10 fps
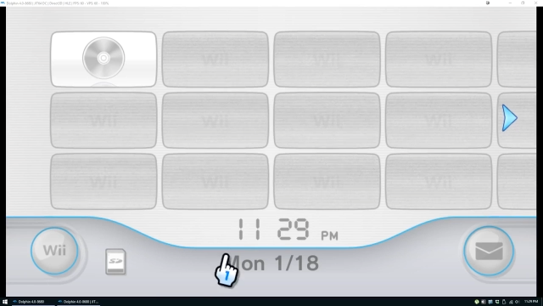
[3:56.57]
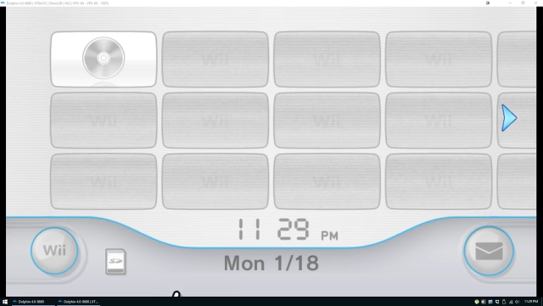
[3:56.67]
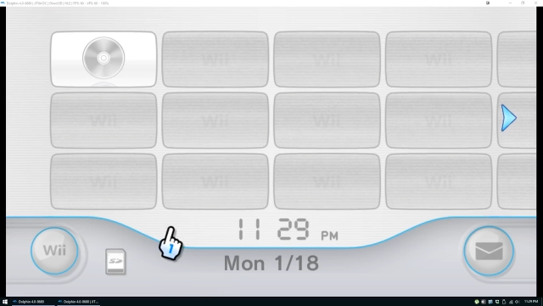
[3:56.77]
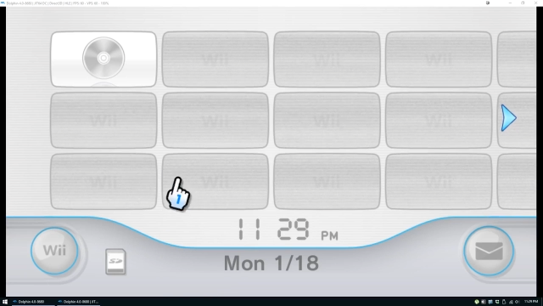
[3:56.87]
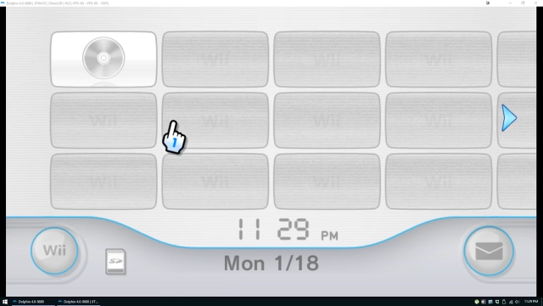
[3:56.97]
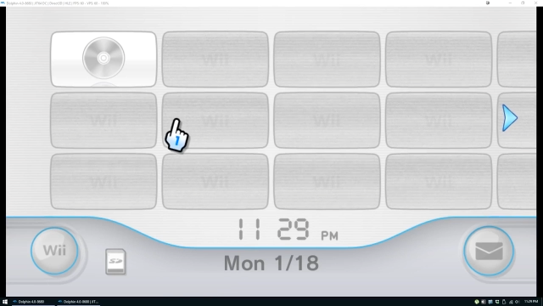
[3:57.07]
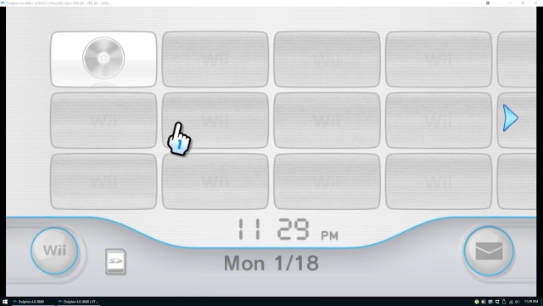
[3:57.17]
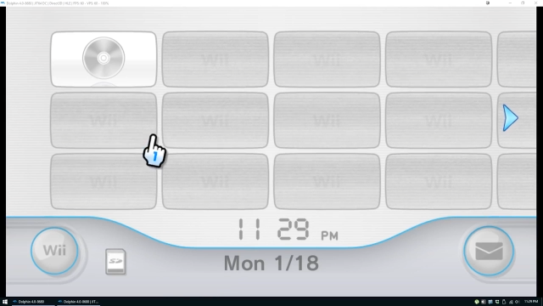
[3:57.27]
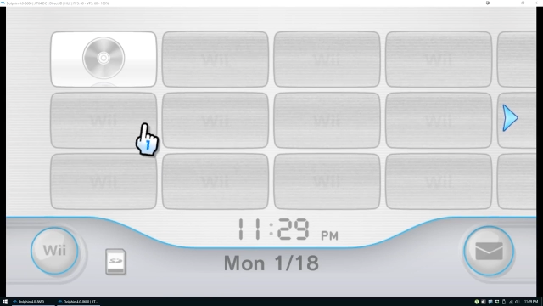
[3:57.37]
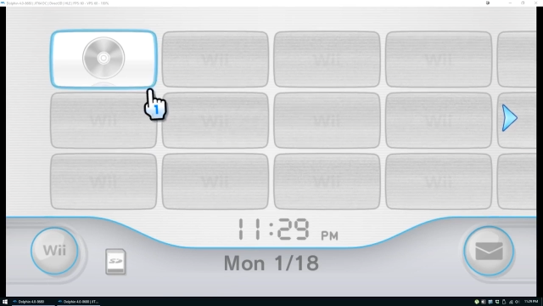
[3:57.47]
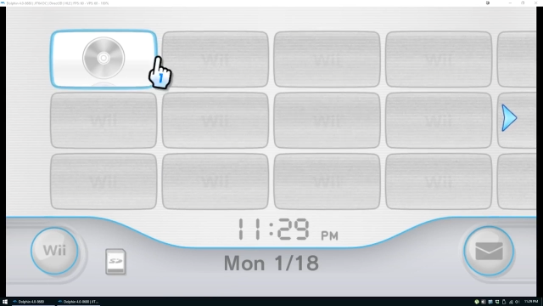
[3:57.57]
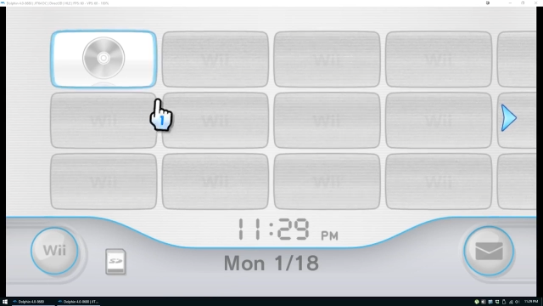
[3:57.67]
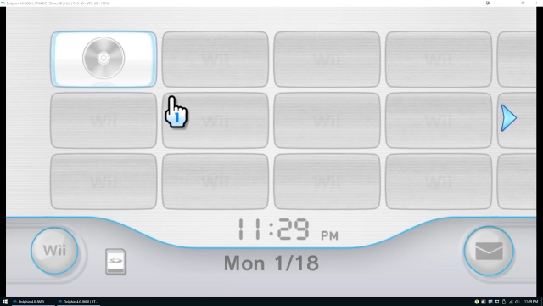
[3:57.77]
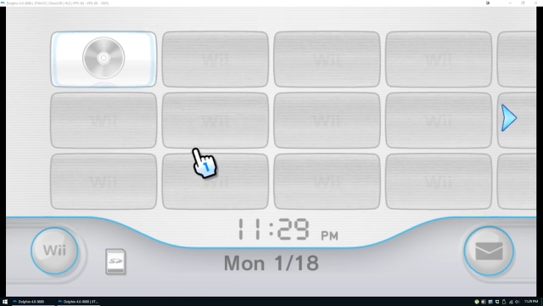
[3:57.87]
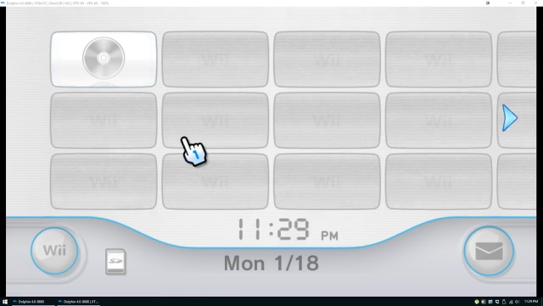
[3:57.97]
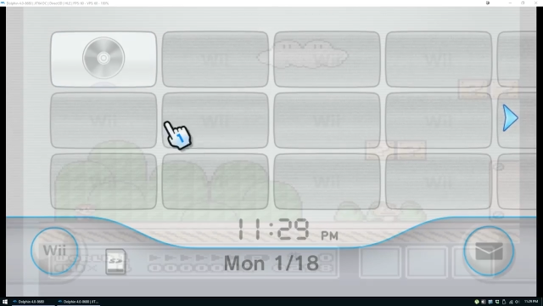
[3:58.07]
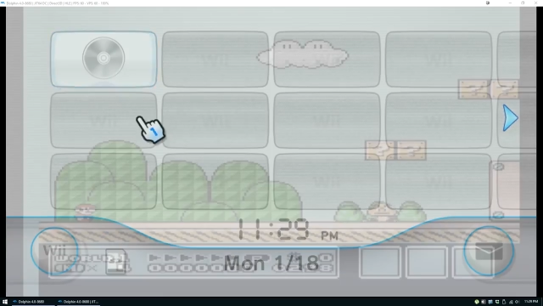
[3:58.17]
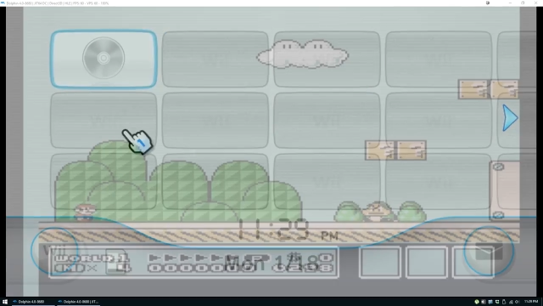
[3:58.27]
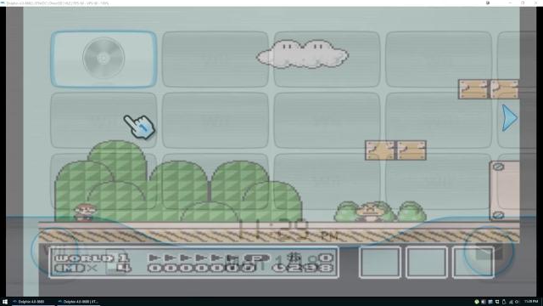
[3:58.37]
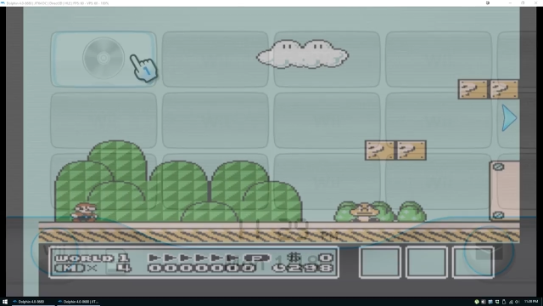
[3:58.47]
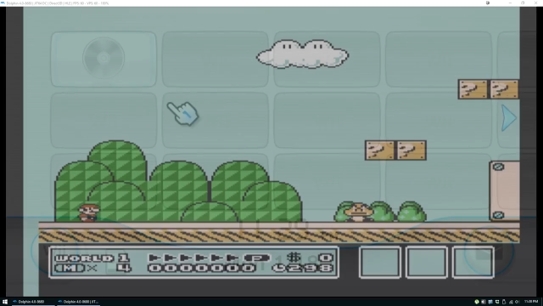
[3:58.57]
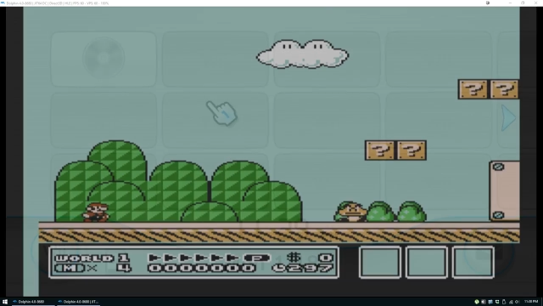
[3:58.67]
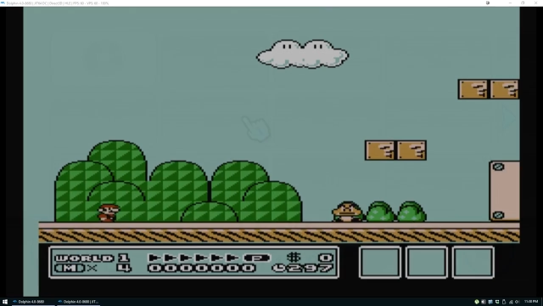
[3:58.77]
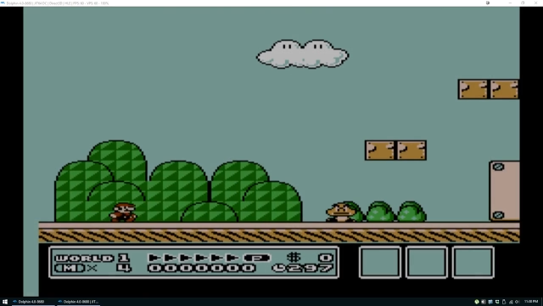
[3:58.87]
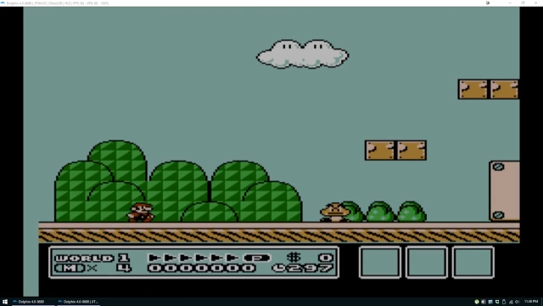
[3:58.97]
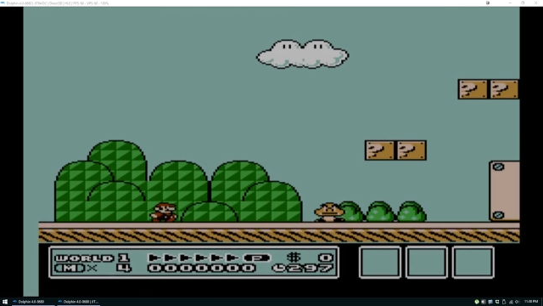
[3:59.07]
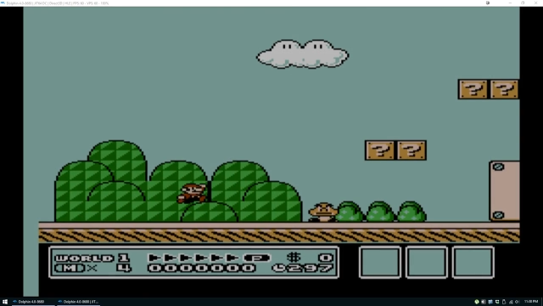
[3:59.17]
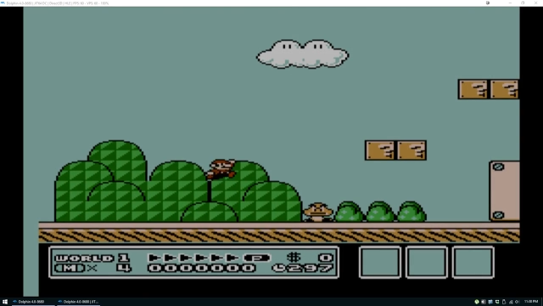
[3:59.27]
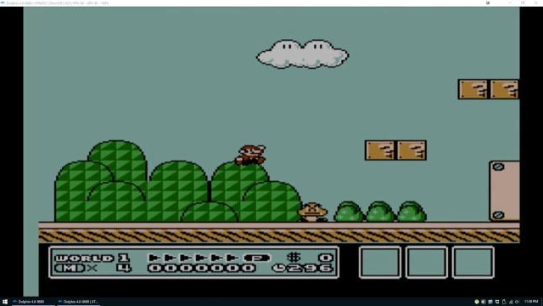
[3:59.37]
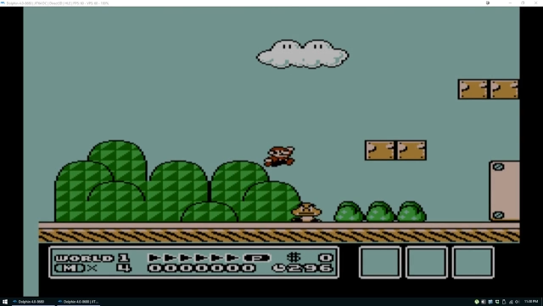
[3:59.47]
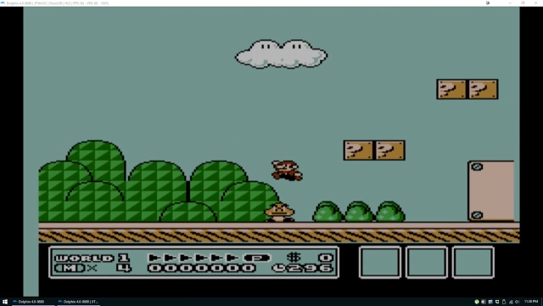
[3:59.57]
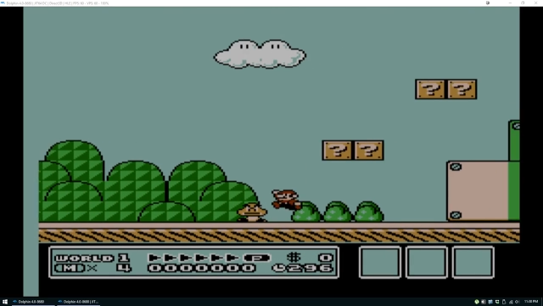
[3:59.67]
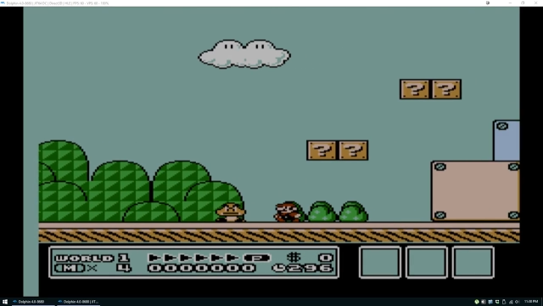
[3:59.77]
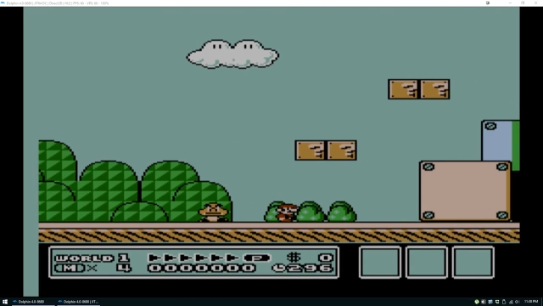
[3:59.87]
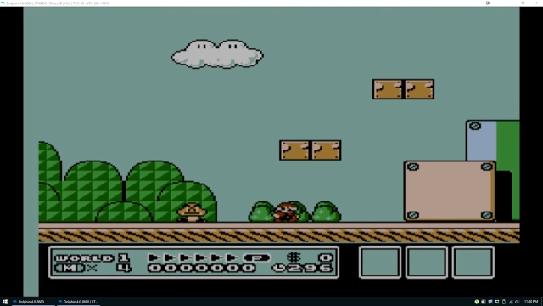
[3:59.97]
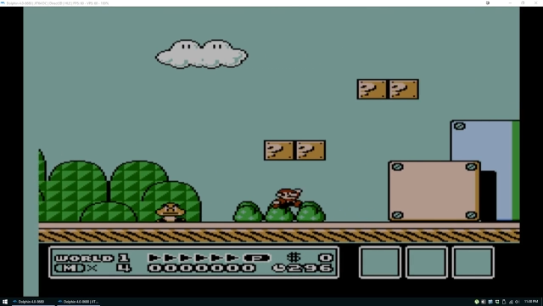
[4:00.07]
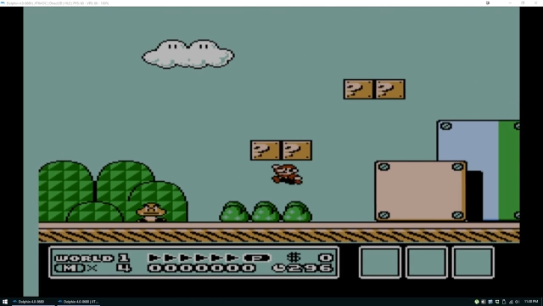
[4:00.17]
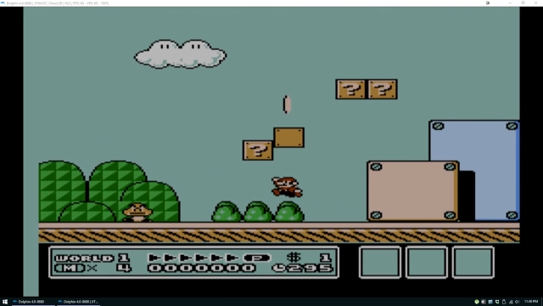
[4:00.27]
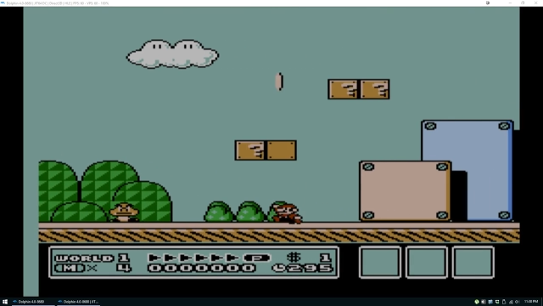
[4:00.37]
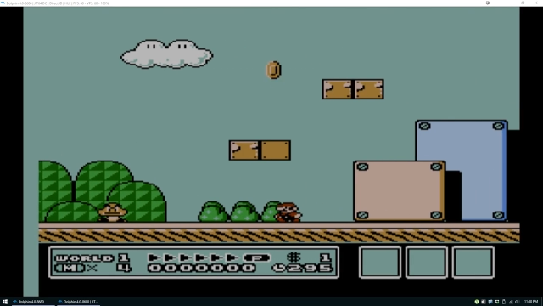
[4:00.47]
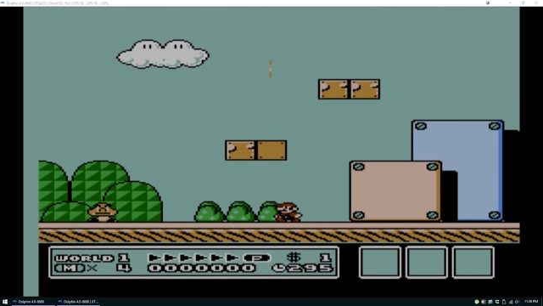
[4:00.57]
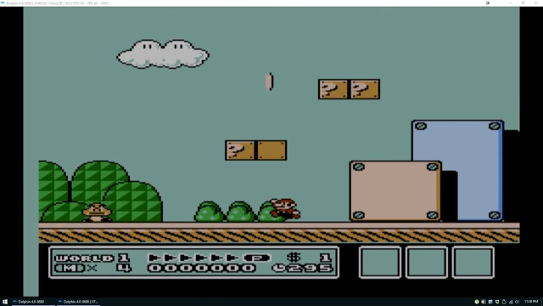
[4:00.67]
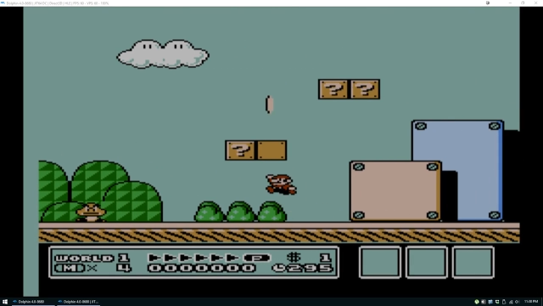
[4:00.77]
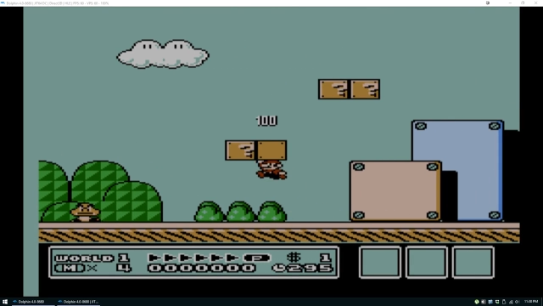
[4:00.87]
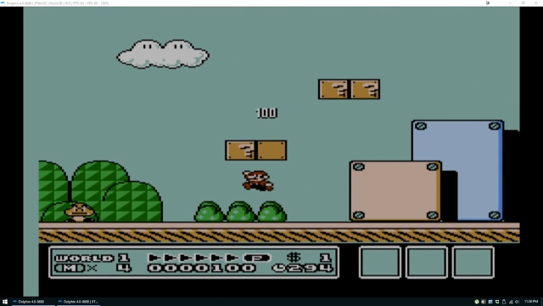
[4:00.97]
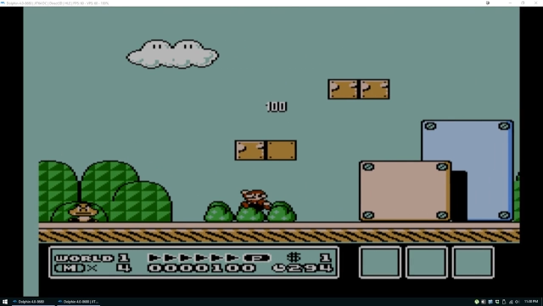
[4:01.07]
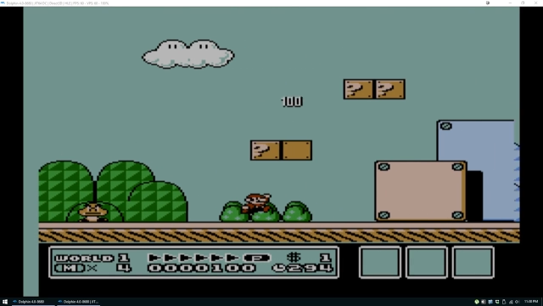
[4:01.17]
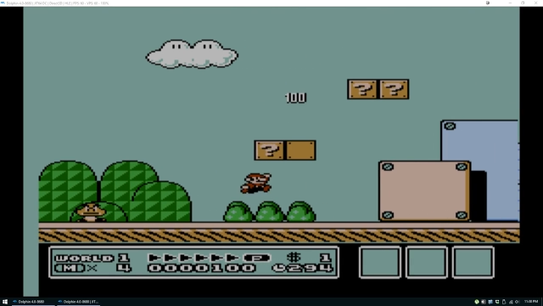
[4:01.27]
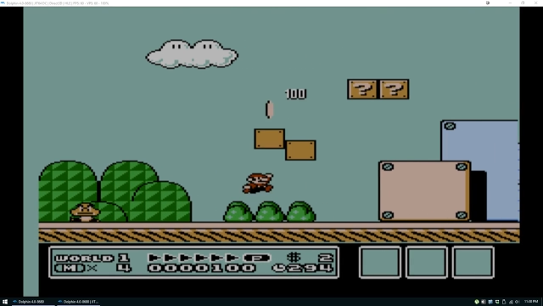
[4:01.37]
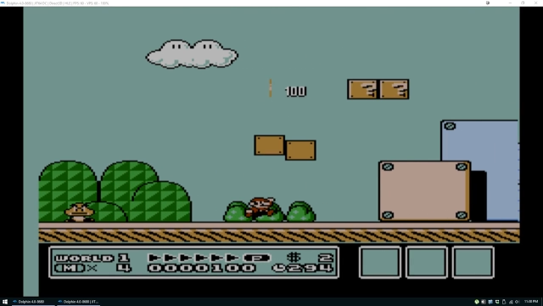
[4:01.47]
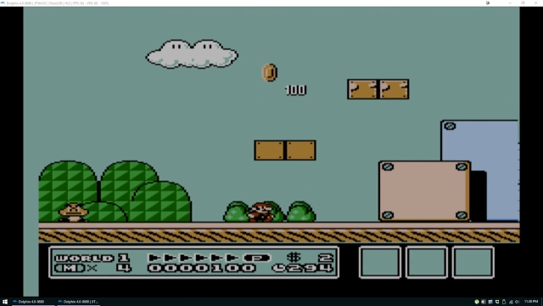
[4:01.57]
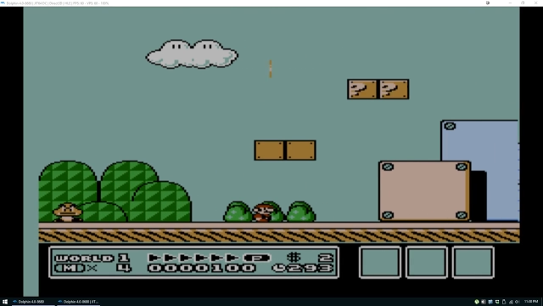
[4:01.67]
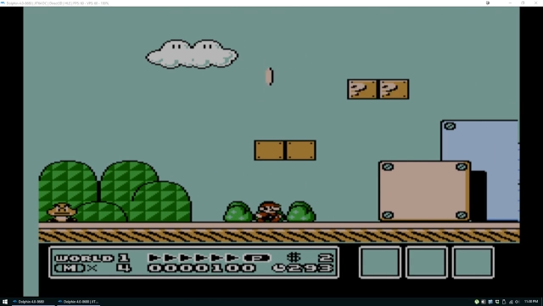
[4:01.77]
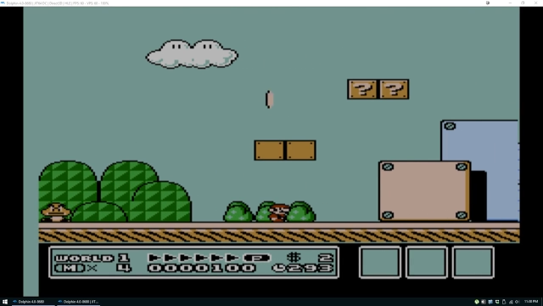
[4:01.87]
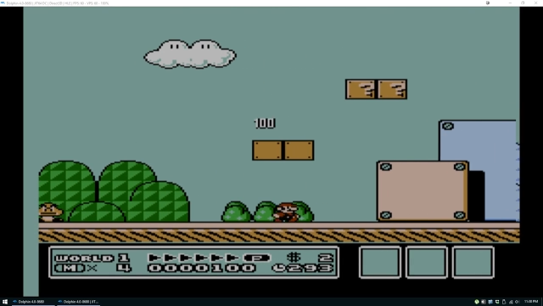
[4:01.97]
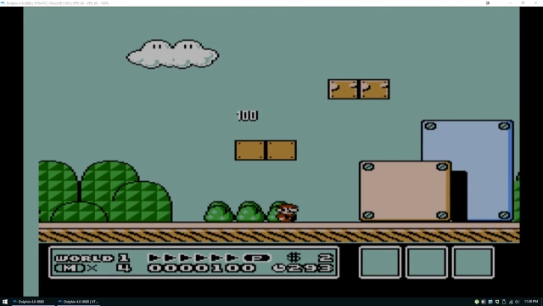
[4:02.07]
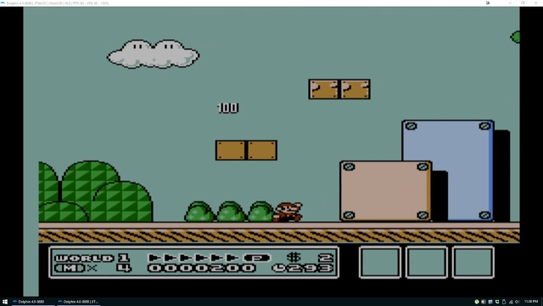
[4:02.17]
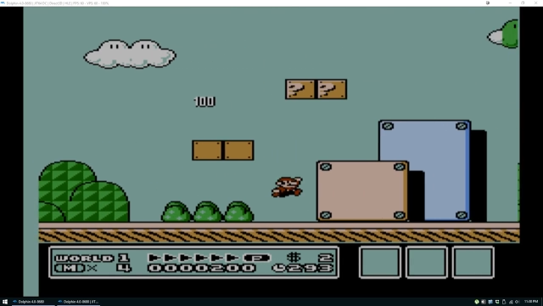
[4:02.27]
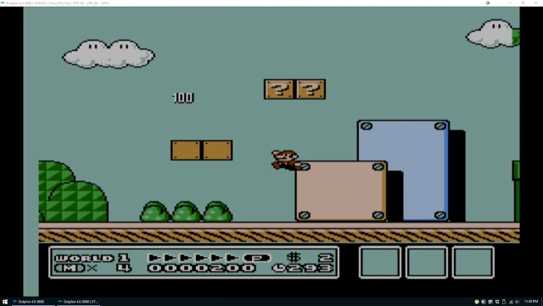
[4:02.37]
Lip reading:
(no speaker visible)